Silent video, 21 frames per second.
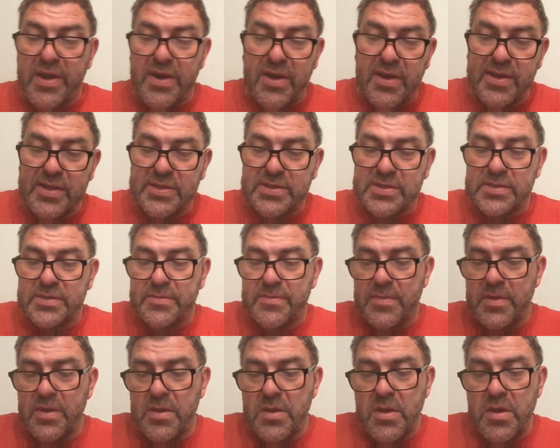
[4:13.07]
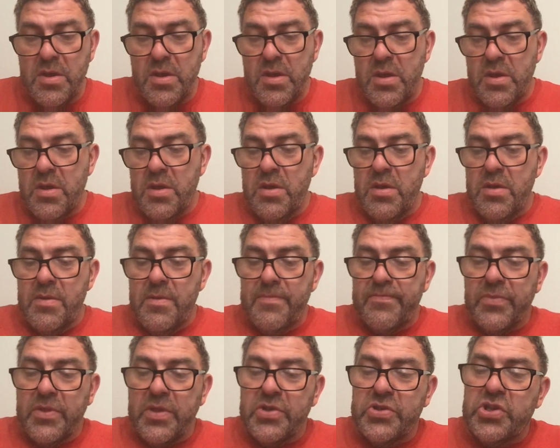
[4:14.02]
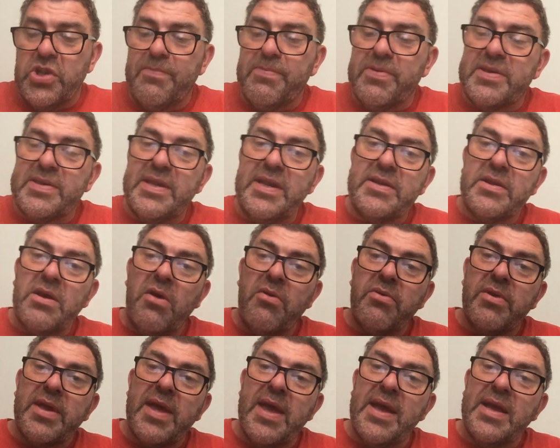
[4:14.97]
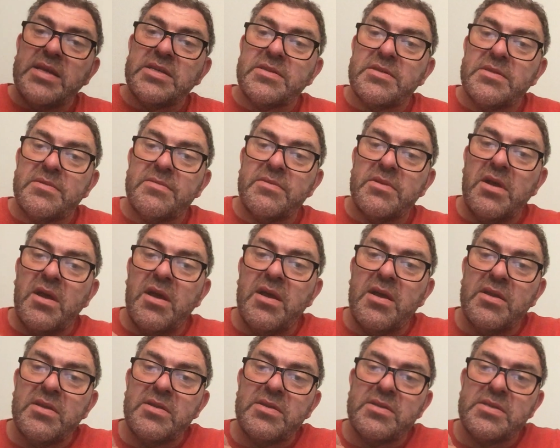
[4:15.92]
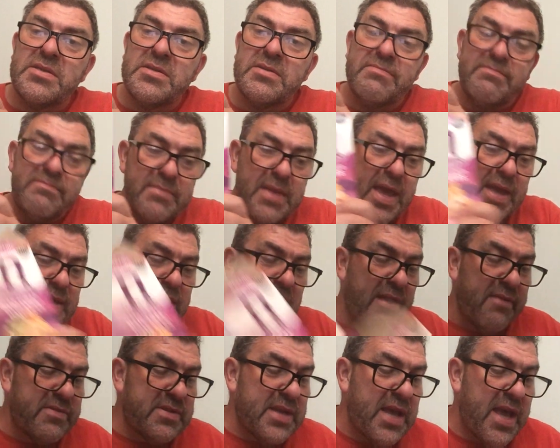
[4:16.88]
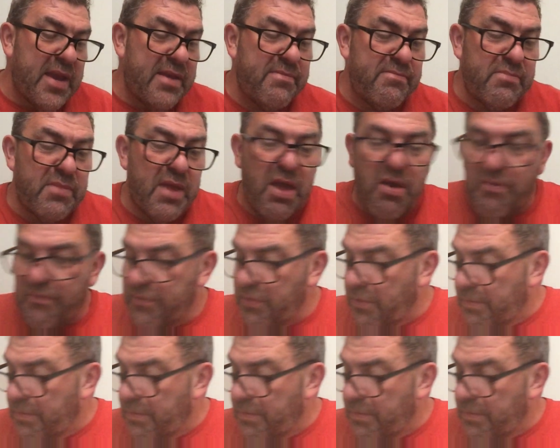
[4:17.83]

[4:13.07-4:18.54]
nice. Super Seed oat cakes, naans. 8 out of 10, healthy